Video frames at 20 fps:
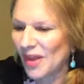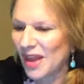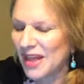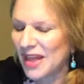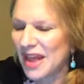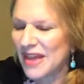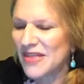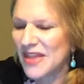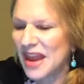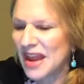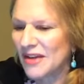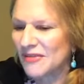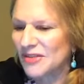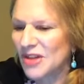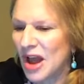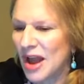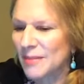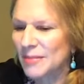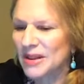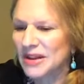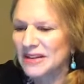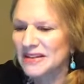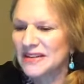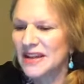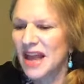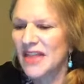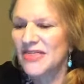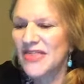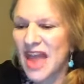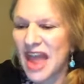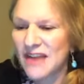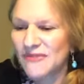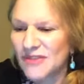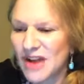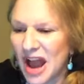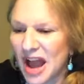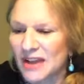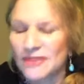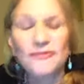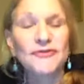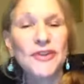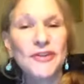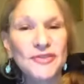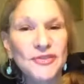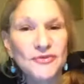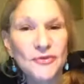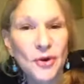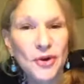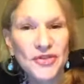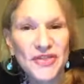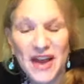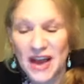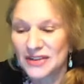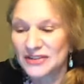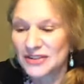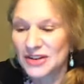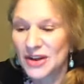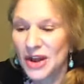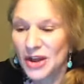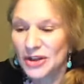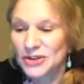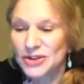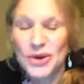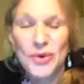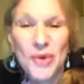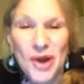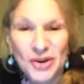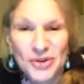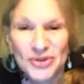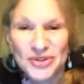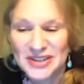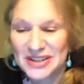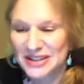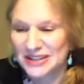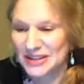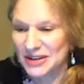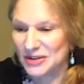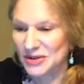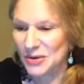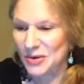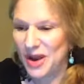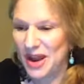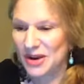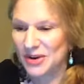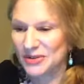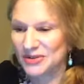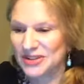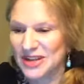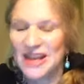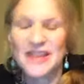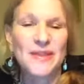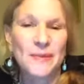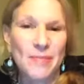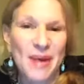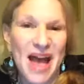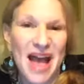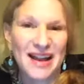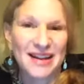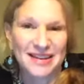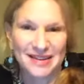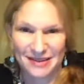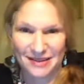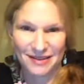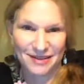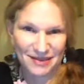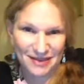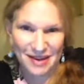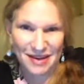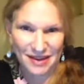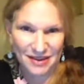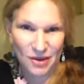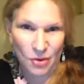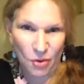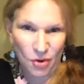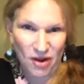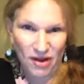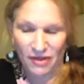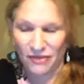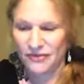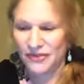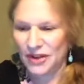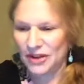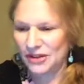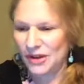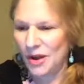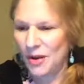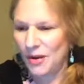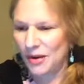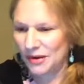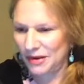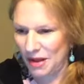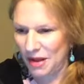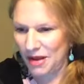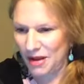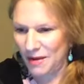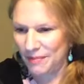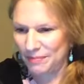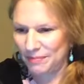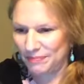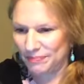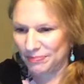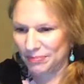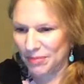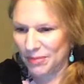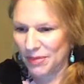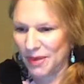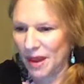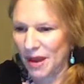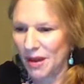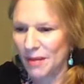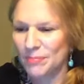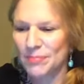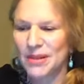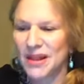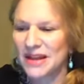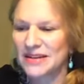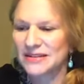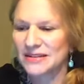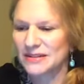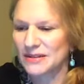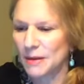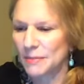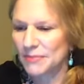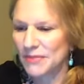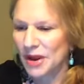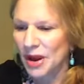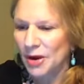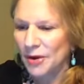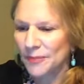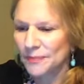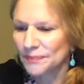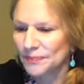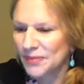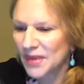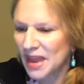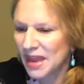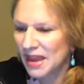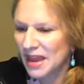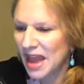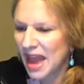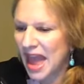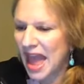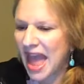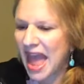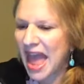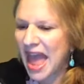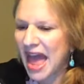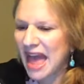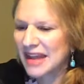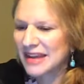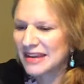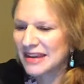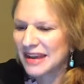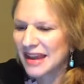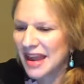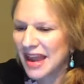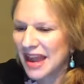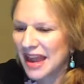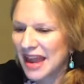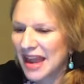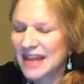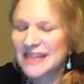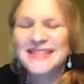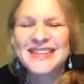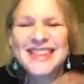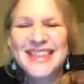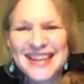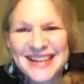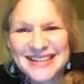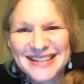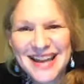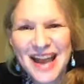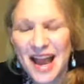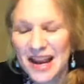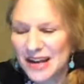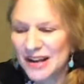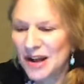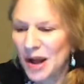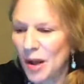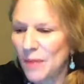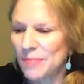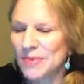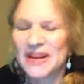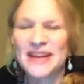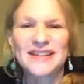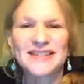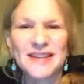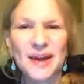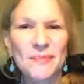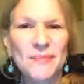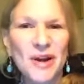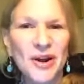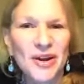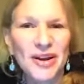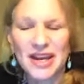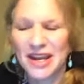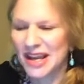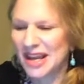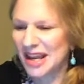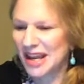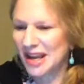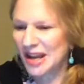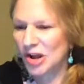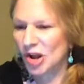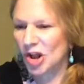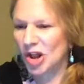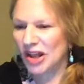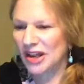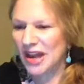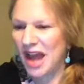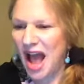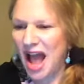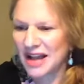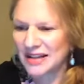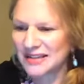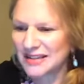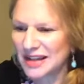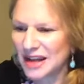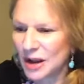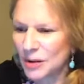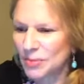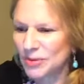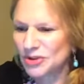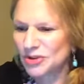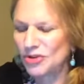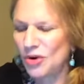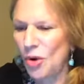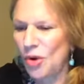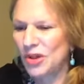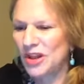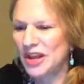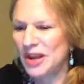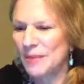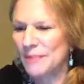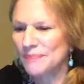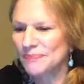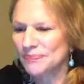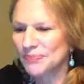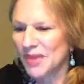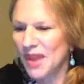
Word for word: and they have liabilities. They've got 54,262 acres in the Bakken, the, the oil field uh, uh, places up there. And it's these kind of companies, American Eagle and Occidental Petroleum,